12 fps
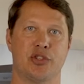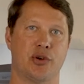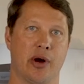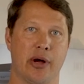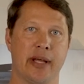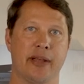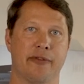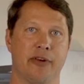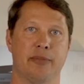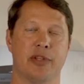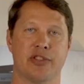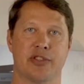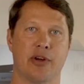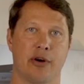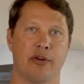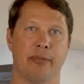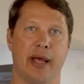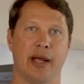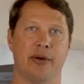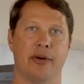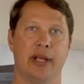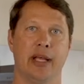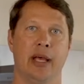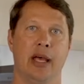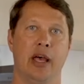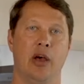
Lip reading: drawing from the starter battery